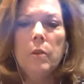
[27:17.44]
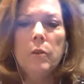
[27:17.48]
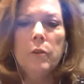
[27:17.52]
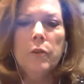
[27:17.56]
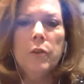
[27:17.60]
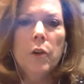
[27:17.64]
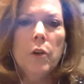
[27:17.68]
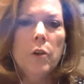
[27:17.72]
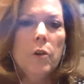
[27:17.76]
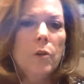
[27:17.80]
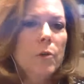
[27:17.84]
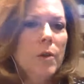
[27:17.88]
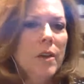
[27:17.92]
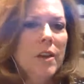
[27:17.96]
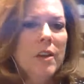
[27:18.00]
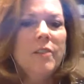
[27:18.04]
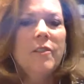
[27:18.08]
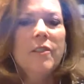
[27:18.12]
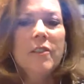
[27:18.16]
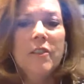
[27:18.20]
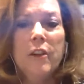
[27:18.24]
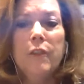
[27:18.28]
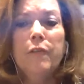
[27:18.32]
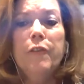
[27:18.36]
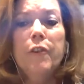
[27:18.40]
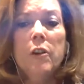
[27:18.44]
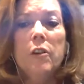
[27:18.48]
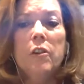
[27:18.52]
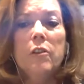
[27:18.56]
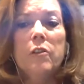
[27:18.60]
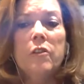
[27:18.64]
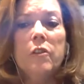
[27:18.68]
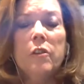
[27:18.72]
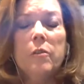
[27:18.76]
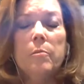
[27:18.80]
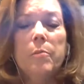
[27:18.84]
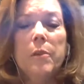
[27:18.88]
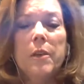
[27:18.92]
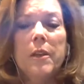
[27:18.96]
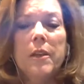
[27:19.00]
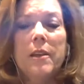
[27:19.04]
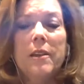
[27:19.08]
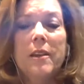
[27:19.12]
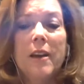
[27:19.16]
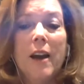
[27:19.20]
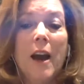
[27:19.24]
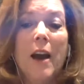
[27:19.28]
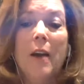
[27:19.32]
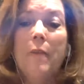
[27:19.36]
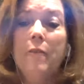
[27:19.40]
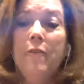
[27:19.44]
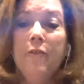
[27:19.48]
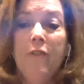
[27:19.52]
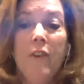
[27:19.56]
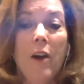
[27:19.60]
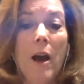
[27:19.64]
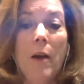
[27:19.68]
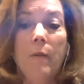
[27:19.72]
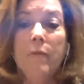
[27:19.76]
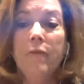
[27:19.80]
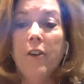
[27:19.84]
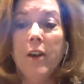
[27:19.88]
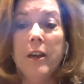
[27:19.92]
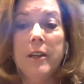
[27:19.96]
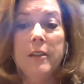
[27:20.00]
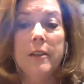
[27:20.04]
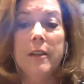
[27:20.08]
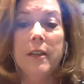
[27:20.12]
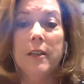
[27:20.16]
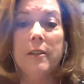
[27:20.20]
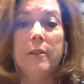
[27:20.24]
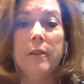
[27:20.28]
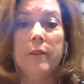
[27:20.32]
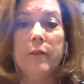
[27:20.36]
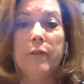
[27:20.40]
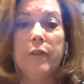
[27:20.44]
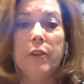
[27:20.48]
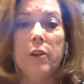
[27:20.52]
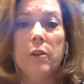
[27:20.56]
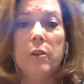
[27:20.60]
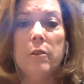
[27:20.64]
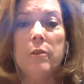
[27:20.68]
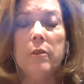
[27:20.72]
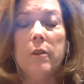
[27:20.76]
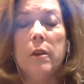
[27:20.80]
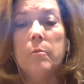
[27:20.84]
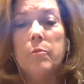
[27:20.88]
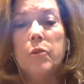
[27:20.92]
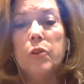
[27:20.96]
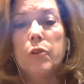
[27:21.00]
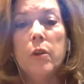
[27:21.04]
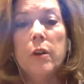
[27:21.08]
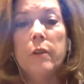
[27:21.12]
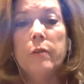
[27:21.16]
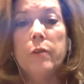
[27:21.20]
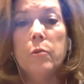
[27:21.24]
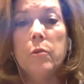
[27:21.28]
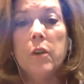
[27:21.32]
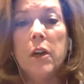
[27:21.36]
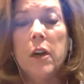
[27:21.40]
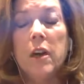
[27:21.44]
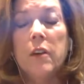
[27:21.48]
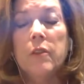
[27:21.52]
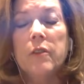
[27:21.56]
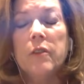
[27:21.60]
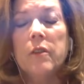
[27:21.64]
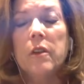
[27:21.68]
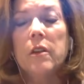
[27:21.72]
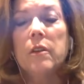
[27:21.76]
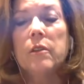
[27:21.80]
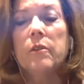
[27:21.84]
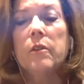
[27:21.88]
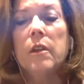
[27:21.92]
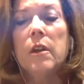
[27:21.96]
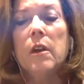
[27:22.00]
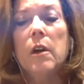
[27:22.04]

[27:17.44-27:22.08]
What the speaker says: So it's difficult I'm finding it difficult. I'm sure everyone else says.